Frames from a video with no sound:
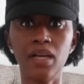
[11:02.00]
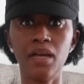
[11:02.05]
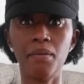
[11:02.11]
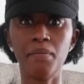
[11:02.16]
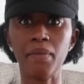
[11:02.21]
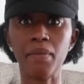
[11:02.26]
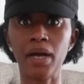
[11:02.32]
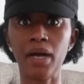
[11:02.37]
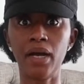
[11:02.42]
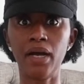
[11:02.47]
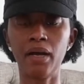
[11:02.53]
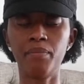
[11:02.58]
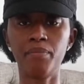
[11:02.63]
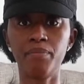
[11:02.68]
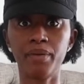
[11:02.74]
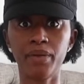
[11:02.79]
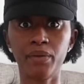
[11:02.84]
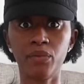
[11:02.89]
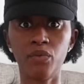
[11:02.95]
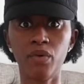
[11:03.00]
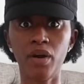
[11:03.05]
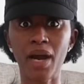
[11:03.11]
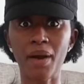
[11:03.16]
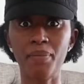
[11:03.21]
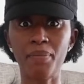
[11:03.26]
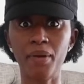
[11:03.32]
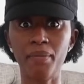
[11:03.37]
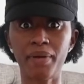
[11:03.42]
my where
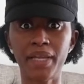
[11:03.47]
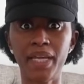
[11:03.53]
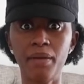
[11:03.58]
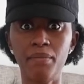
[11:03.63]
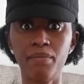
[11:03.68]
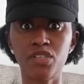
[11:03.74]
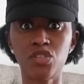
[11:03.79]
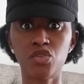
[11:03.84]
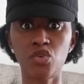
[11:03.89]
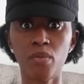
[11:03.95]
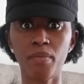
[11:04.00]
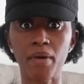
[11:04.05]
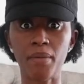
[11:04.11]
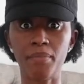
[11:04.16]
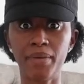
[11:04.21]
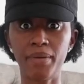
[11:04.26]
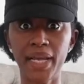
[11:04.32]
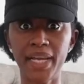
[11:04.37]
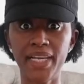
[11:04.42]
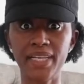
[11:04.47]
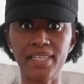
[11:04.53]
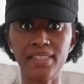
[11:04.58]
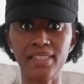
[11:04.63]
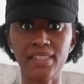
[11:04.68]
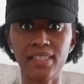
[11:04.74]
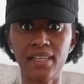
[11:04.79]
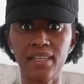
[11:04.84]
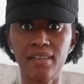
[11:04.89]
I put keep store my
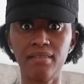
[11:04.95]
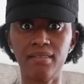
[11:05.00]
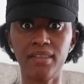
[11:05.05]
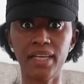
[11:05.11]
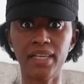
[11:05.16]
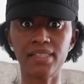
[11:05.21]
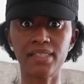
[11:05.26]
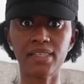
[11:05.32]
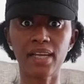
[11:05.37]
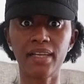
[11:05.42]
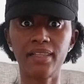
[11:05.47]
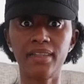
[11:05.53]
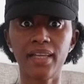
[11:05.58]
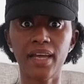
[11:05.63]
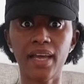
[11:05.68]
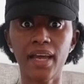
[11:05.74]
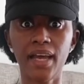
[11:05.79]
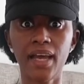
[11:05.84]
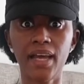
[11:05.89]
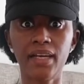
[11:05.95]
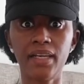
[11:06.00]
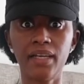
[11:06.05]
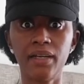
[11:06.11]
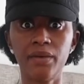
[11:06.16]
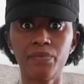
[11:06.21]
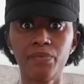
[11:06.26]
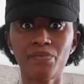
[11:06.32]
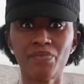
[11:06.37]
blankets and things like that,
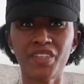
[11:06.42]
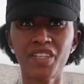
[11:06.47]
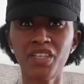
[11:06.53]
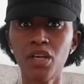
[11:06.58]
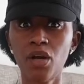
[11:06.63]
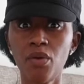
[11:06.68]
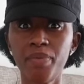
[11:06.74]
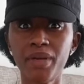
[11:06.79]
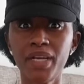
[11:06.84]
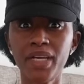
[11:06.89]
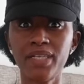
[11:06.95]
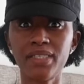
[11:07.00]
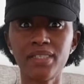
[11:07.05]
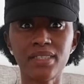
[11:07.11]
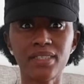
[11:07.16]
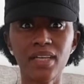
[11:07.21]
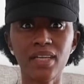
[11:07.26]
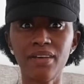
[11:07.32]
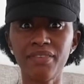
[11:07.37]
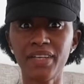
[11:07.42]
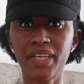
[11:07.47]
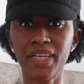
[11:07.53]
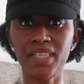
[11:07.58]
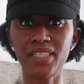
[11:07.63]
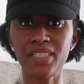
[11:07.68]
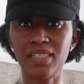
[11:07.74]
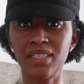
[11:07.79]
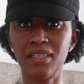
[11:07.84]
and you know because stuff
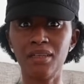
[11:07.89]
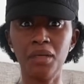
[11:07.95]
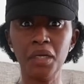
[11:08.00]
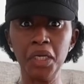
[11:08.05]
gets